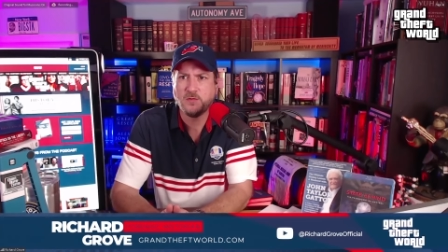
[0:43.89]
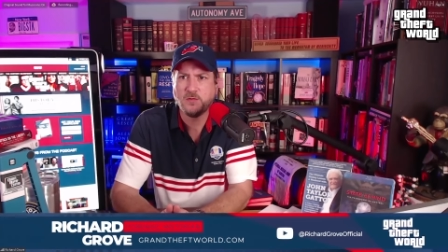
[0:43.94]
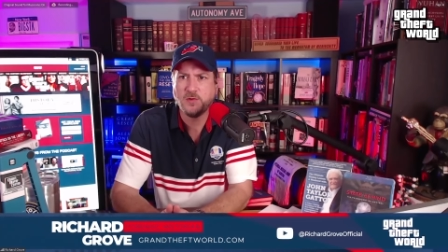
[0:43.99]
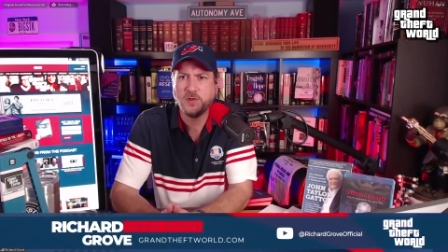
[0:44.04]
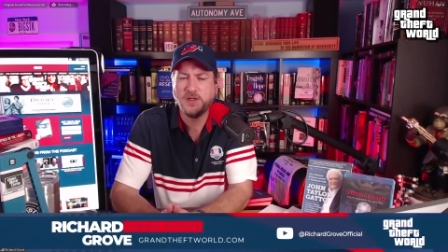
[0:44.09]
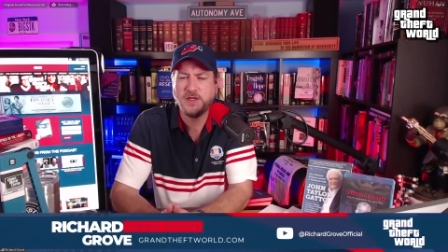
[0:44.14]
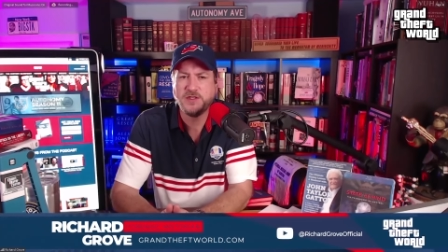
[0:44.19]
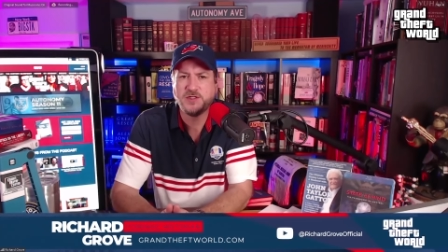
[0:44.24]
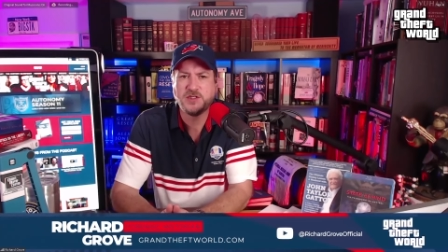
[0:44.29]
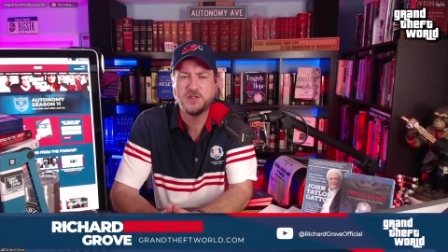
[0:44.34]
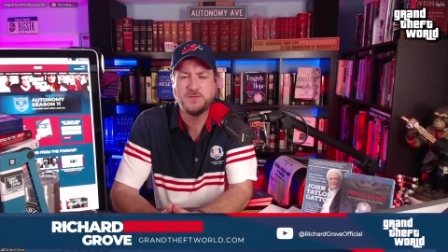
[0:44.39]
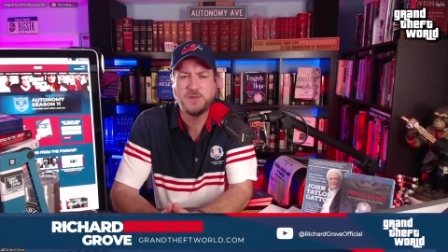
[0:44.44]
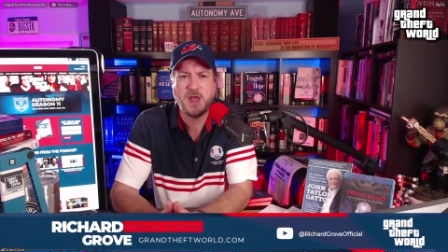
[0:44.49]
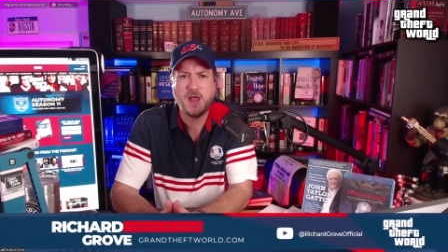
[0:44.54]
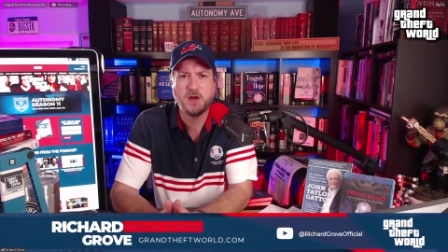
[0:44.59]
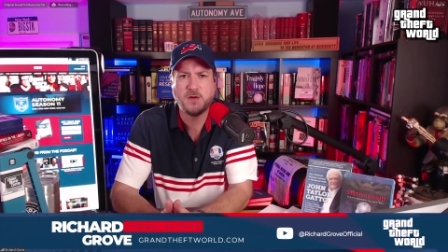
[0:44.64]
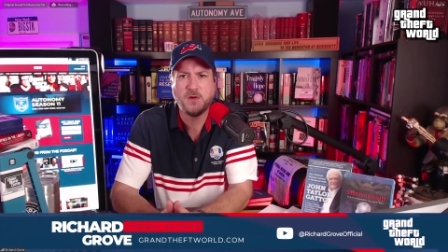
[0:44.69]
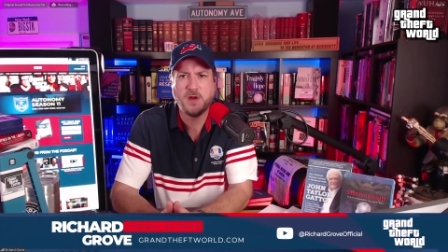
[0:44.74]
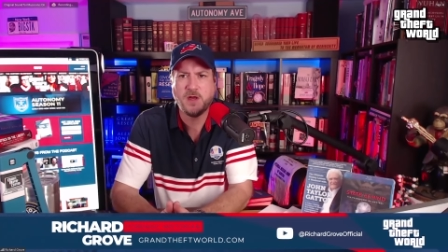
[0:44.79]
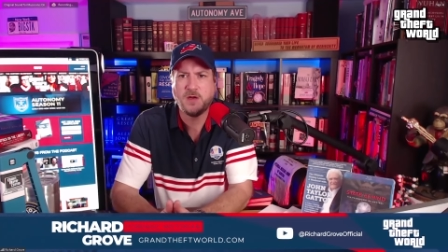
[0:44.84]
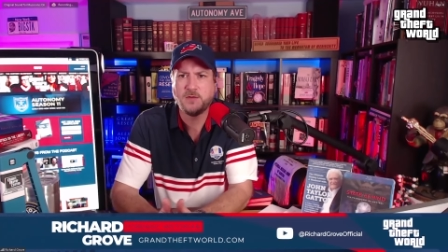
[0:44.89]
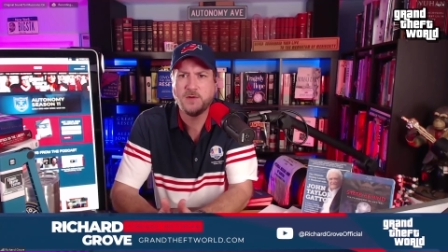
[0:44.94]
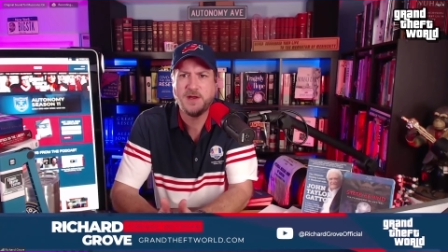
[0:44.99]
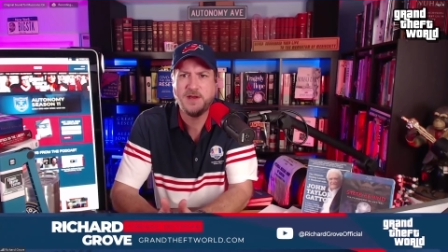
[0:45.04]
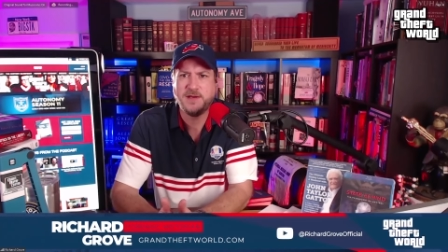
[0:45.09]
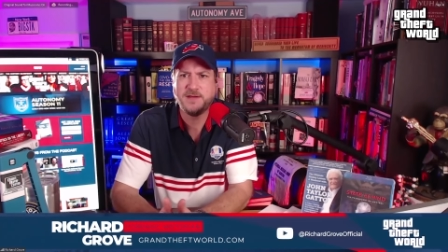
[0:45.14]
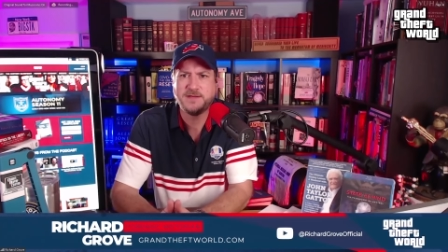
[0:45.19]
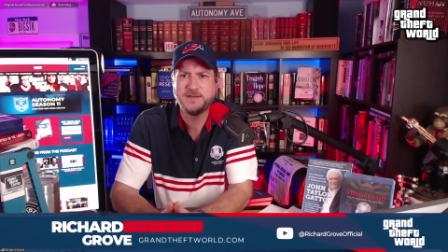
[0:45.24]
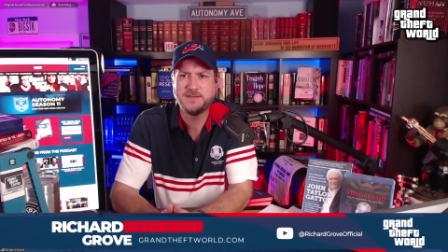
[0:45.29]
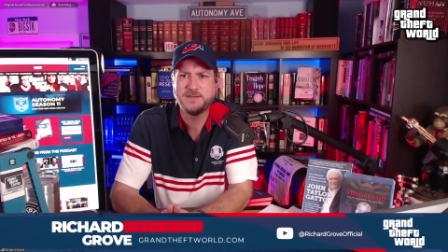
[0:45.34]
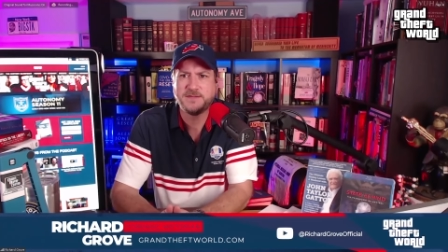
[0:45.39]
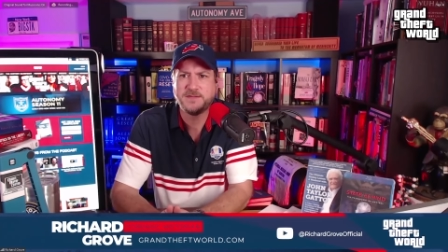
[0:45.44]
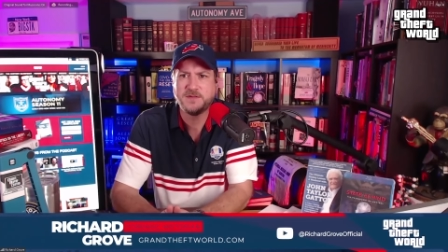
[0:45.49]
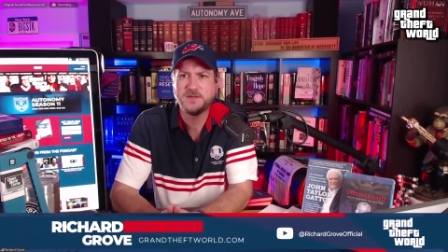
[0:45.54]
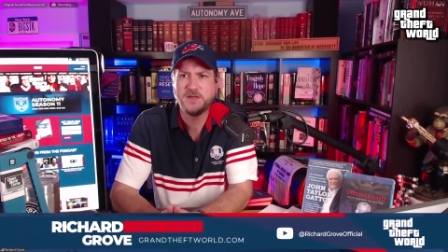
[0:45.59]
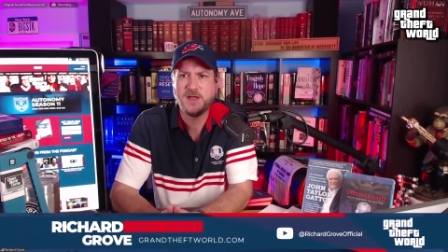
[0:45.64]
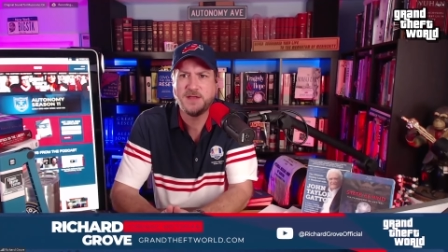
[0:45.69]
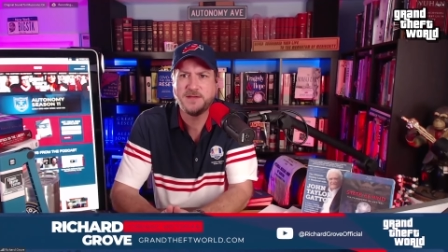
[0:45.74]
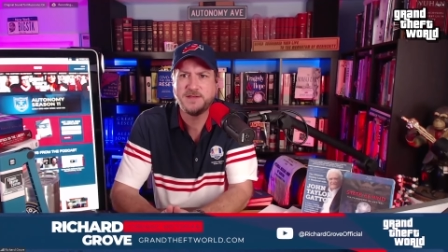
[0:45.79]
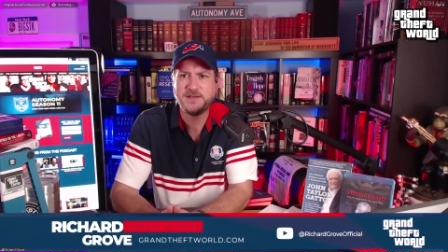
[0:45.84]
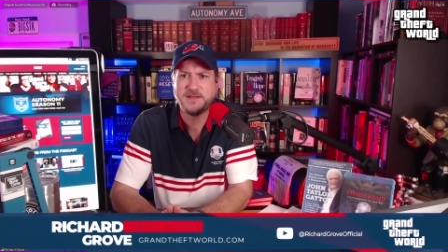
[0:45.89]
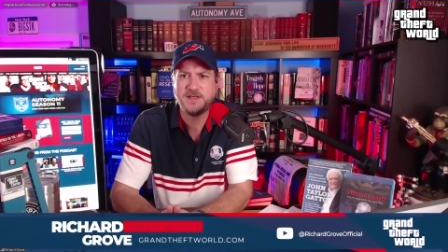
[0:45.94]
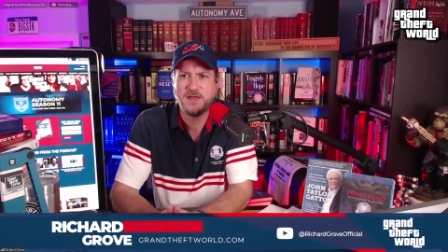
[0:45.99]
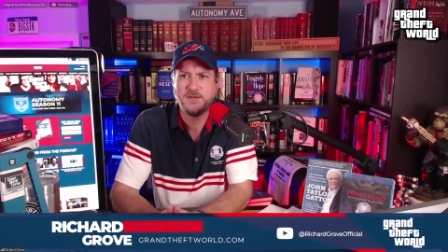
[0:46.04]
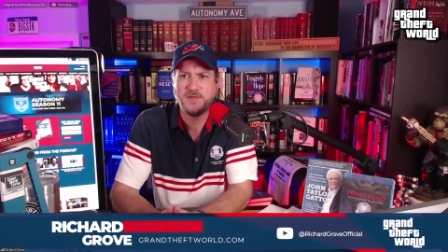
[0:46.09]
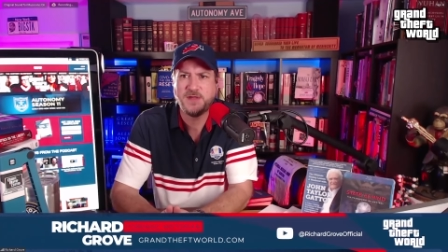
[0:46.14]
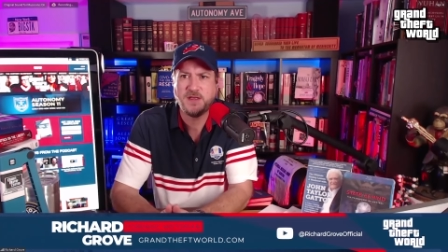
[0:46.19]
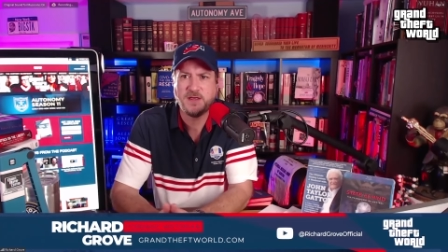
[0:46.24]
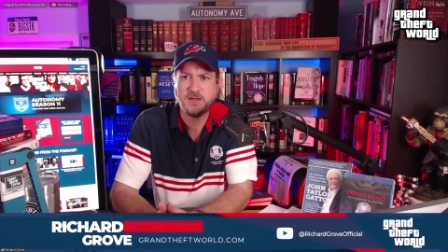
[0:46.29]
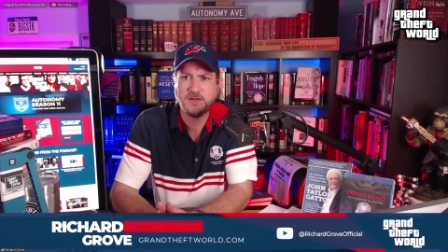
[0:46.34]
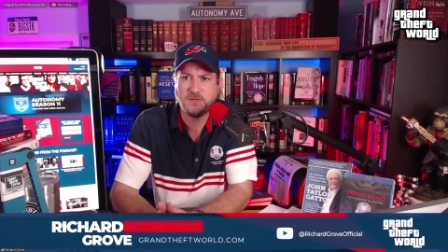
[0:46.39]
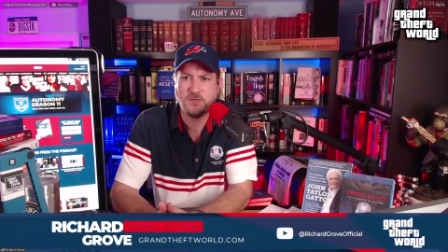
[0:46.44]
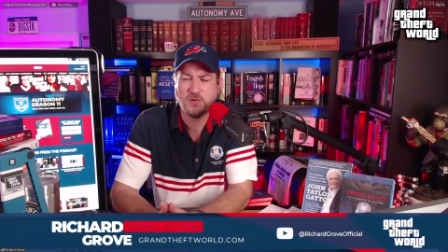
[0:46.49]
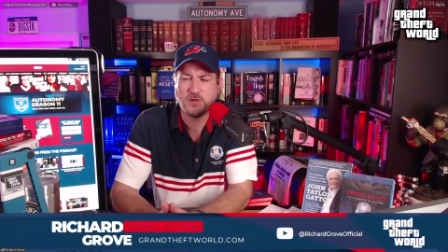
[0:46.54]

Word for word: religious background, right? It's not the same thing.